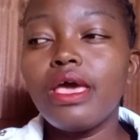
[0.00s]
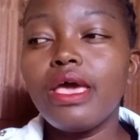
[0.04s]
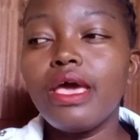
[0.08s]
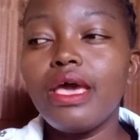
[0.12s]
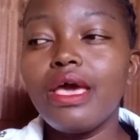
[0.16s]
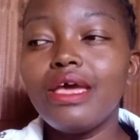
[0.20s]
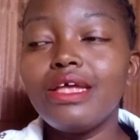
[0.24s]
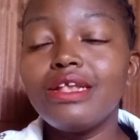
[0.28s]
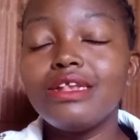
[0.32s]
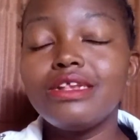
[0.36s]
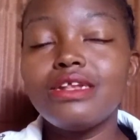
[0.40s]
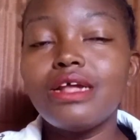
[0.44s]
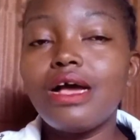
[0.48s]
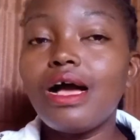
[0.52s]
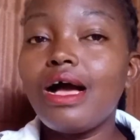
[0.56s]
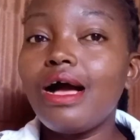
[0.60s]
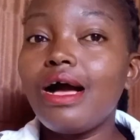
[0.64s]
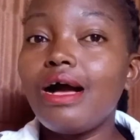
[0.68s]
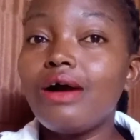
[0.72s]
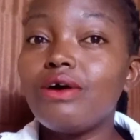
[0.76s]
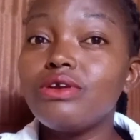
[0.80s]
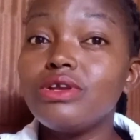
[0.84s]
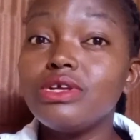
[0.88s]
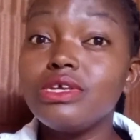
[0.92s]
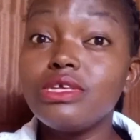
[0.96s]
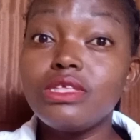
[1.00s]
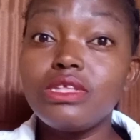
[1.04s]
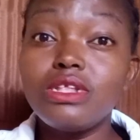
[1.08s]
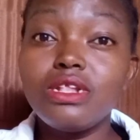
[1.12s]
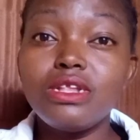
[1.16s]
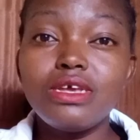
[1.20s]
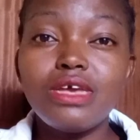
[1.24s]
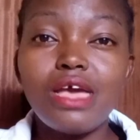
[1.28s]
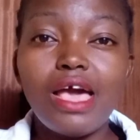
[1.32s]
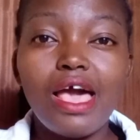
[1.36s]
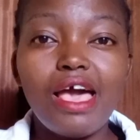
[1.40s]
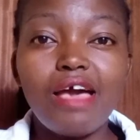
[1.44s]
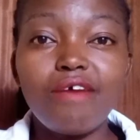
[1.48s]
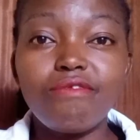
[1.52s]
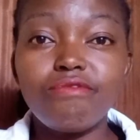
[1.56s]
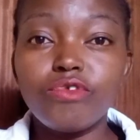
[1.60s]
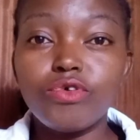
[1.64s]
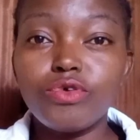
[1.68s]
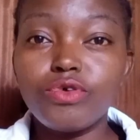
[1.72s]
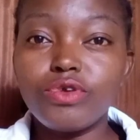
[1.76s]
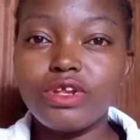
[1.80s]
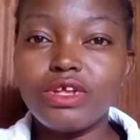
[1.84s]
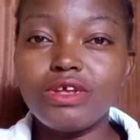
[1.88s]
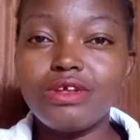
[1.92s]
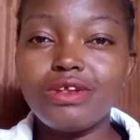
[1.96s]
And honestly, I have no
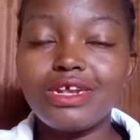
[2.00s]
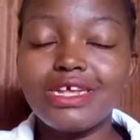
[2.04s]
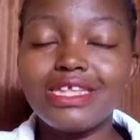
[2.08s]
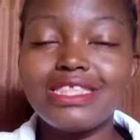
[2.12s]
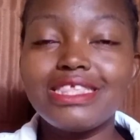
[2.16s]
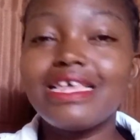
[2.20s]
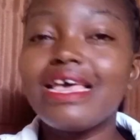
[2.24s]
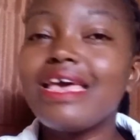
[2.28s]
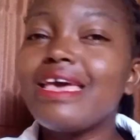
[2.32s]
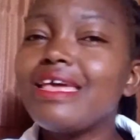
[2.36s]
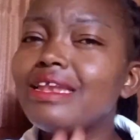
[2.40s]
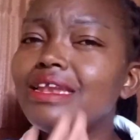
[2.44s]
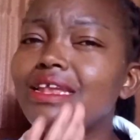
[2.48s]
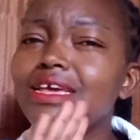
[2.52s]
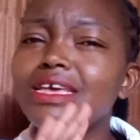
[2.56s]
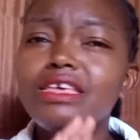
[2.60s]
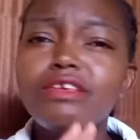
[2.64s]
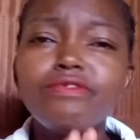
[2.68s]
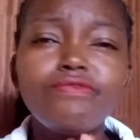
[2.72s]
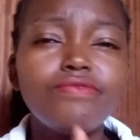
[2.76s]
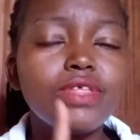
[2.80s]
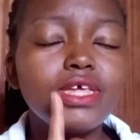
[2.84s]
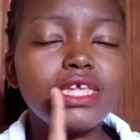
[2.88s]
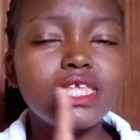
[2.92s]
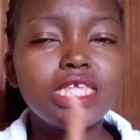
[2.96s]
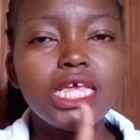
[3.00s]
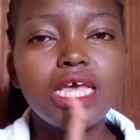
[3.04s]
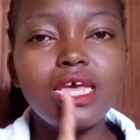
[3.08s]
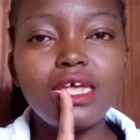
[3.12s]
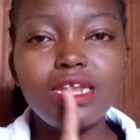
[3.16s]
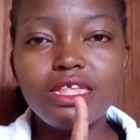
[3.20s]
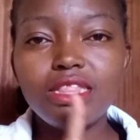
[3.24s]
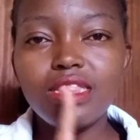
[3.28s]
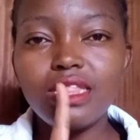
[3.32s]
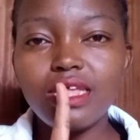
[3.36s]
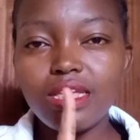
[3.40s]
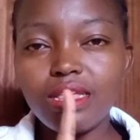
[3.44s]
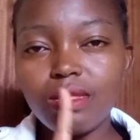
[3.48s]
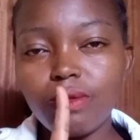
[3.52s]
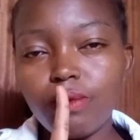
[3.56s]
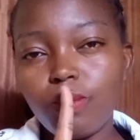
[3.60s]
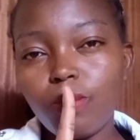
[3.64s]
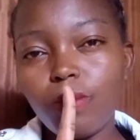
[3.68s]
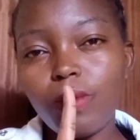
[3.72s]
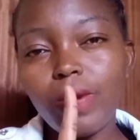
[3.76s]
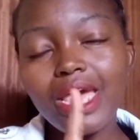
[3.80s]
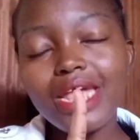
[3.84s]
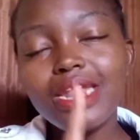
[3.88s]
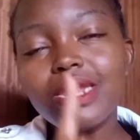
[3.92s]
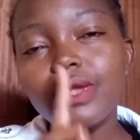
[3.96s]
regrets. And if there's anything,
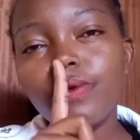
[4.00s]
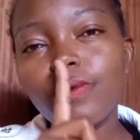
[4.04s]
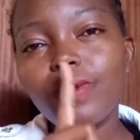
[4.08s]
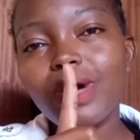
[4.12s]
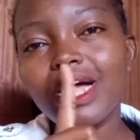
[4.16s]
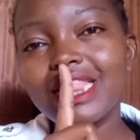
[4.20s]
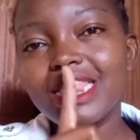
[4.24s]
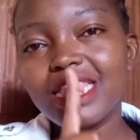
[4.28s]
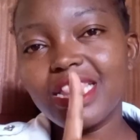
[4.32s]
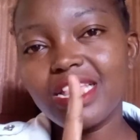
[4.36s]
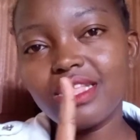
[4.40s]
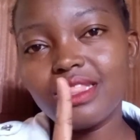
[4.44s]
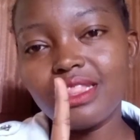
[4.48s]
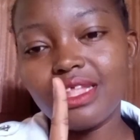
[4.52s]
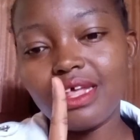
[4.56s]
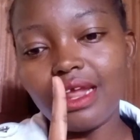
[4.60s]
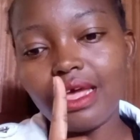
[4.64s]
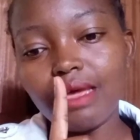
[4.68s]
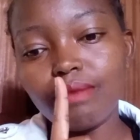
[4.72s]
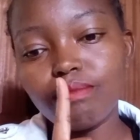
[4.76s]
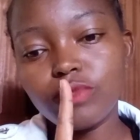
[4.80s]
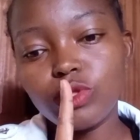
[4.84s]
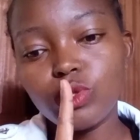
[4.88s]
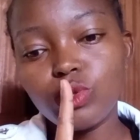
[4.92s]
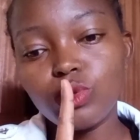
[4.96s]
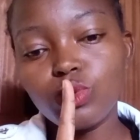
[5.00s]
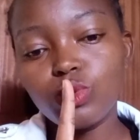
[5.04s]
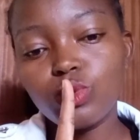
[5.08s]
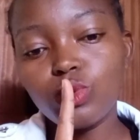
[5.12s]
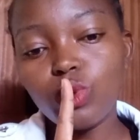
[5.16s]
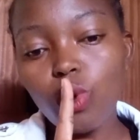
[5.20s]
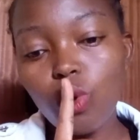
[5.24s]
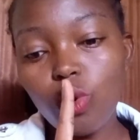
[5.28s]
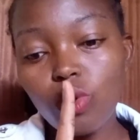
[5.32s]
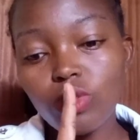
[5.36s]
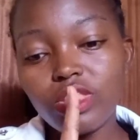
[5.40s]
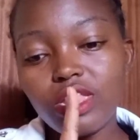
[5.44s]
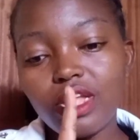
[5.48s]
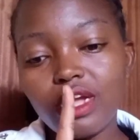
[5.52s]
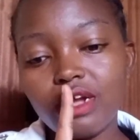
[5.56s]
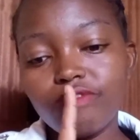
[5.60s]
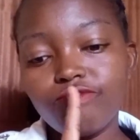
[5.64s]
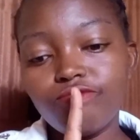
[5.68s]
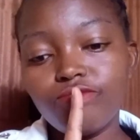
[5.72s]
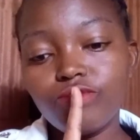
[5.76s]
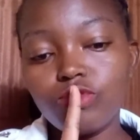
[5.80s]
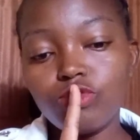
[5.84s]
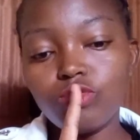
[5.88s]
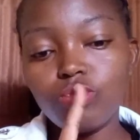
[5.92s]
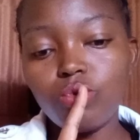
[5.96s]
any one thing that I'm so
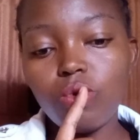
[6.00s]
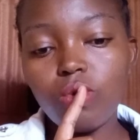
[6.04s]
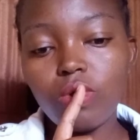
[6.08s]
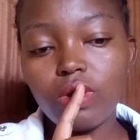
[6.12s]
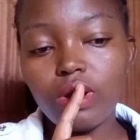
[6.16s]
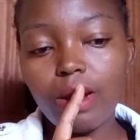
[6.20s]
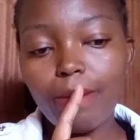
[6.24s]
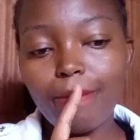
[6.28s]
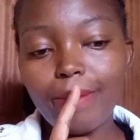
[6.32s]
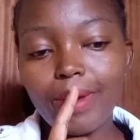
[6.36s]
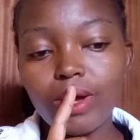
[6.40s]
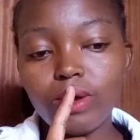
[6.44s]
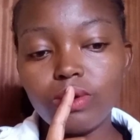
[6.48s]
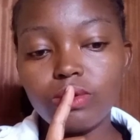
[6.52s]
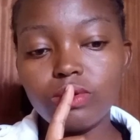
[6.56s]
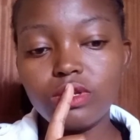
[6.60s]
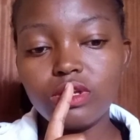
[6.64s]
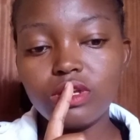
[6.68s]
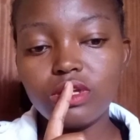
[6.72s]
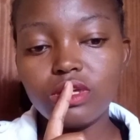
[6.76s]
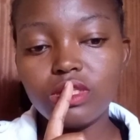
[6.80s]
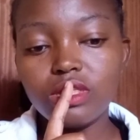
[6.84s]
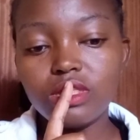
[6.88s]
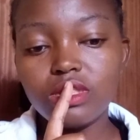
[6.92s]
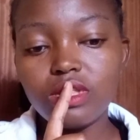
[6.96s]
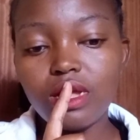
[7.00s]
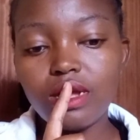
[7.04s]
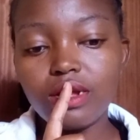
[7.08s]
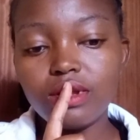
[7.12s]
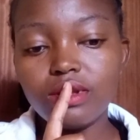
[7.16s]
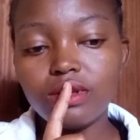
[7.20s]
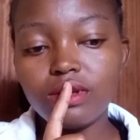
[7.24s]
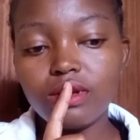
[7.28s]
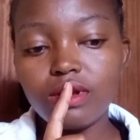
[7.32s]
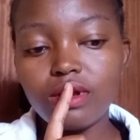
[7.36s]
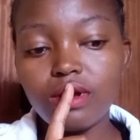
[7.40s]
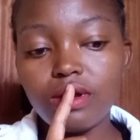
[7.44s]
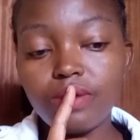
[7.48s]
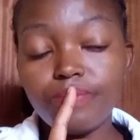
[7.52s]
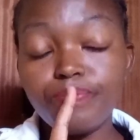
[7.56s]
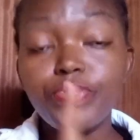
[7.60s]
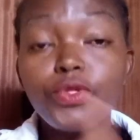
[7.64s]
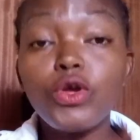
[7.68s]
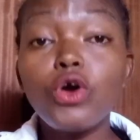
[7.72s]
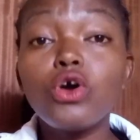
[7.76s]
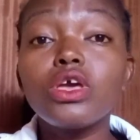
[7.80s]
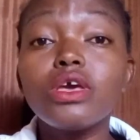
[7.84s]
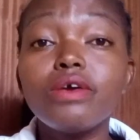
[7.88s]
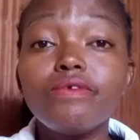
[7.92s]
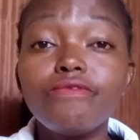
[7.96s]
thankful to God about, is that,
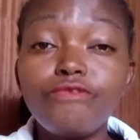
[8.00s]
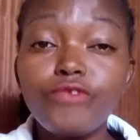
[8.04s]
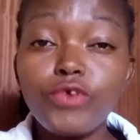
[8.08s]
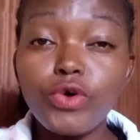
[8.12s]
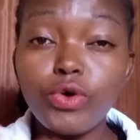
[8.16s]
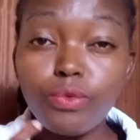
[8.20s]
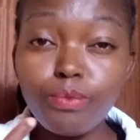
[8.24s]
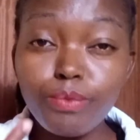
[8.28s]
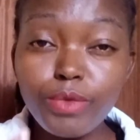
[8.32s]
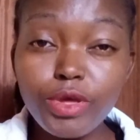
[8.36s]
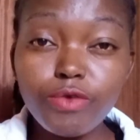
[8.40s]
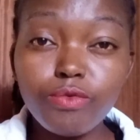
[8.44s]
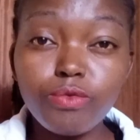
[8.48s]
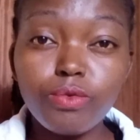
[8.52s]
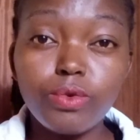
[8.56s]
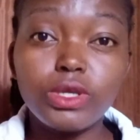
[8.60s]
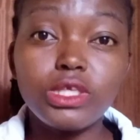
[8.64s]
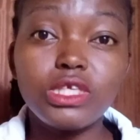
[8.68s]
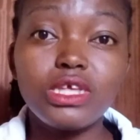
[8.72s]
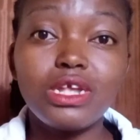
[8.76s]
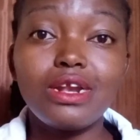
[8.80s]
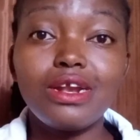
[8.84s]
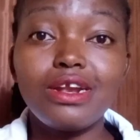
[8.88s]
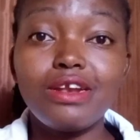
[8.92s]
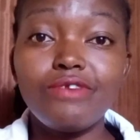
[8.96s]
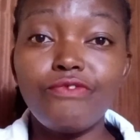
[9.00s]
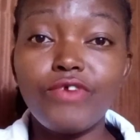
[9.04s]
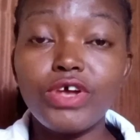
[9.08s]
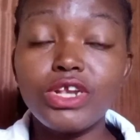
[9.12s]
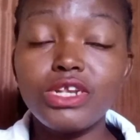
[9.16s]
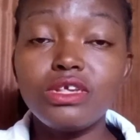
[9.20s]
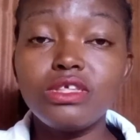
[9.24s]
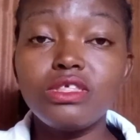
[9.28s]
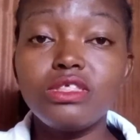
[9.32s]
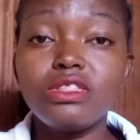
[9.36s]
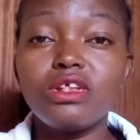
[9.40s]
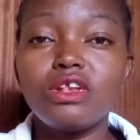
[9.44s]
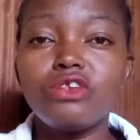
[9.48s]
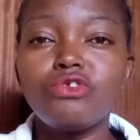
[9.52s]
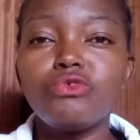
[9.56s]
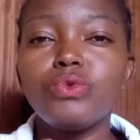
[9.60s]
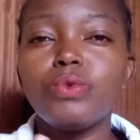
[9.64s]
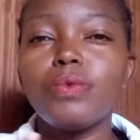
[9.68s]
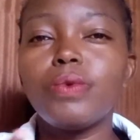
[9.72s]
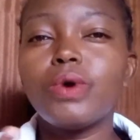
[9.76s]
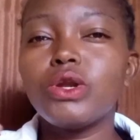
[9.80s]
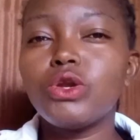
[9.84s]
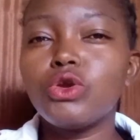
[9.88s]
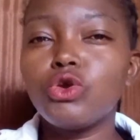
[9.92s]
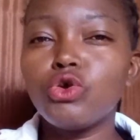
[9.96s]
for me, it was an advantage that we
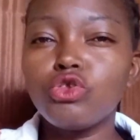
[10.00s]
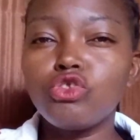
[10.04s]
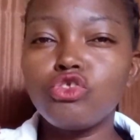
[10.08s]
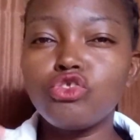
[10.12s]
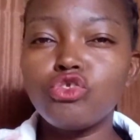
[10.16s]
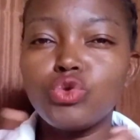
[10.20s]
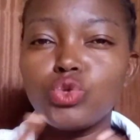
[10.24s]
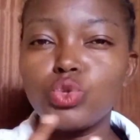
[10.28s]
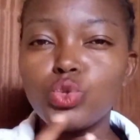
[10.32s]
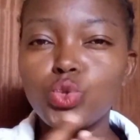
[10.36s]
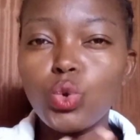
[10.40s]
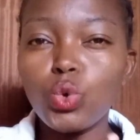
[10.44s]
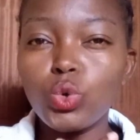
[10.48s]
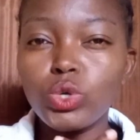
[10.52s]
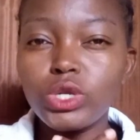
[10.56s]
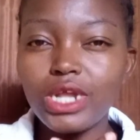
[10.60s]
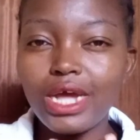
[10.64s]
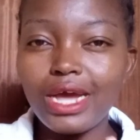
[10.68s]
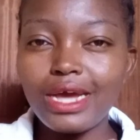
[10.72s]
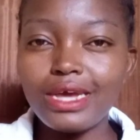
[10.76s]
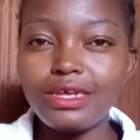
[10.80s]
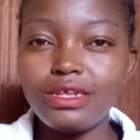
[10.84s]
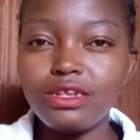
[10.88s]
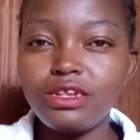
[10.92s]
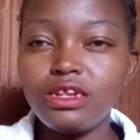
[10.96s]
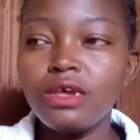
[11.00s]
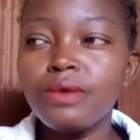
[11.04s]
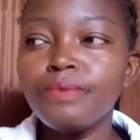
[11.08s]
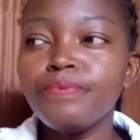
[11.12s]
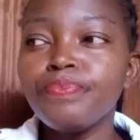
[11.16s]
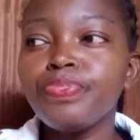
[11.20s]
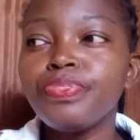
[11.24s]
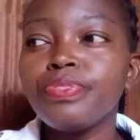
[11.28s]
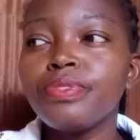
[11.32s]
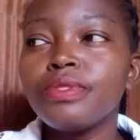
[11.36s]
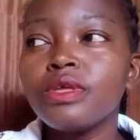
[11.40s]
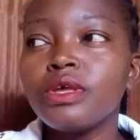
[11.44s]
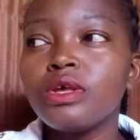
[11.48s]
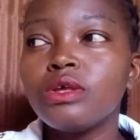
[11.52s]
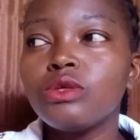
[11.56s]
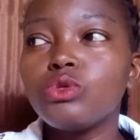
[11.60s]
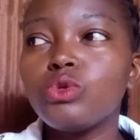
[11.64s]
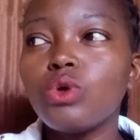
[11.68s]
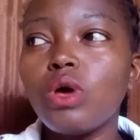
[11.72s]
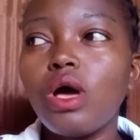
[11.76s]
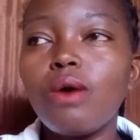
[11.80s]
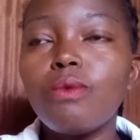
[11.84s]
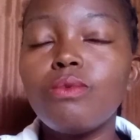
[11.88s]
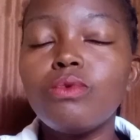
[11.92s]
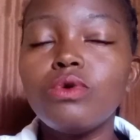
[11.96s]
were not so tight. So
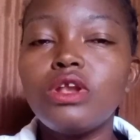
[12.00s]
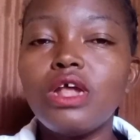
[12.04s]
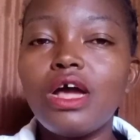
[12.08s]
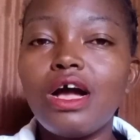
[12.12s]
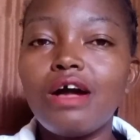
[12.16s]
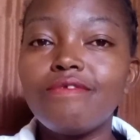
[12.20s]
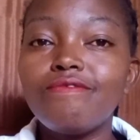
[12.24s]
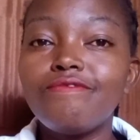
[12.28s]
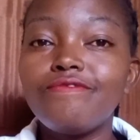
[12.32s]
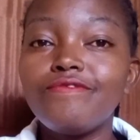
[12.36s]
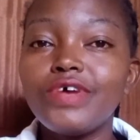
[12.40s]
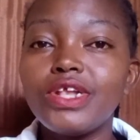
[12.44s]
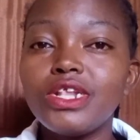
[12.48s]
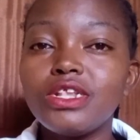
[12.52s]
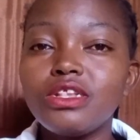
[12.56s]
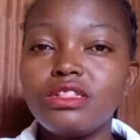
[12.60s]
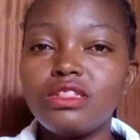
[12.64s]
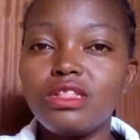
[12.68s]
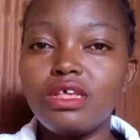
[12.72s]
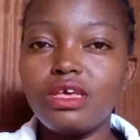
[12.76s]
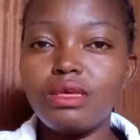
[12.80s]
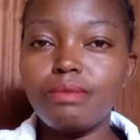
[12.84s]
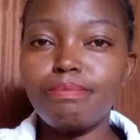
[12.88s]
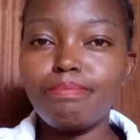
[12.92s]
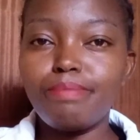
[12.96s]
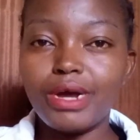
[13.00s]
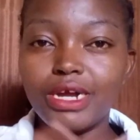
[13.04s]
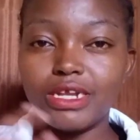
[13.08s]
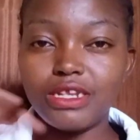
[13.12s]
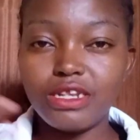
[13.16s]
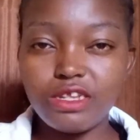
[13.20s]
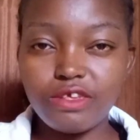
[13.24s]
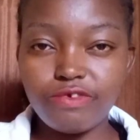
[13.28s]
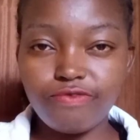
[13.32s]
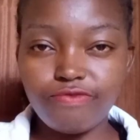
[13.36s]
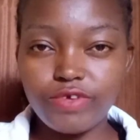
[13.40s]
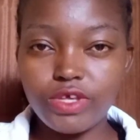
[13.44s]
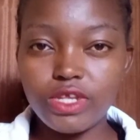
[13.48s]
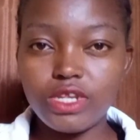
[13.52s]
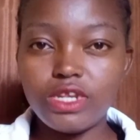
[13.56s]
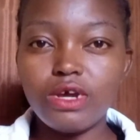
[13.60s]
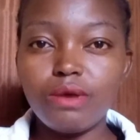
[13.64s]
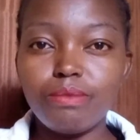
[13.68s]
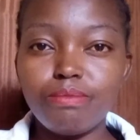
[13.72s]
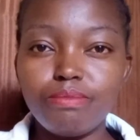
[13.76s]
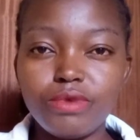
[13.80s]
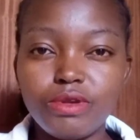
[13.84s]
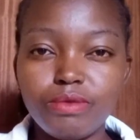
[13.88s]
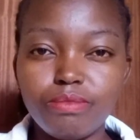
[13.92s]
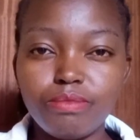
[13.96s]
I would have felt the impact if he
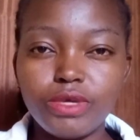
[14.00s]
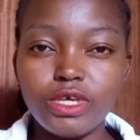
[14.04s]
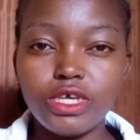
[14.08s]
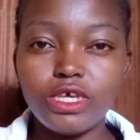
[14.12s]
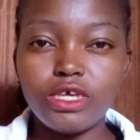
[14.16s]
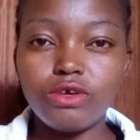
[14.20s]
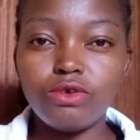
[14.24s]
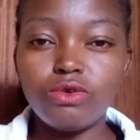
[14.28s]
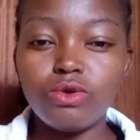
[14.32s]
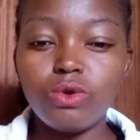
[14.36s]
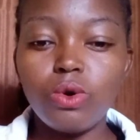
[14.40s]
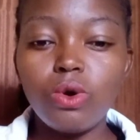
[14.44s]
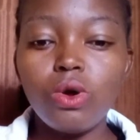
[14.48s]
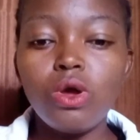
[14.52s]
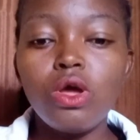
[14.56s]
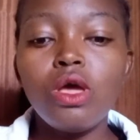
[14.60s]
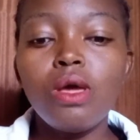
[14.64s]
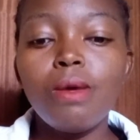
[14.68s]
dumped me, you know.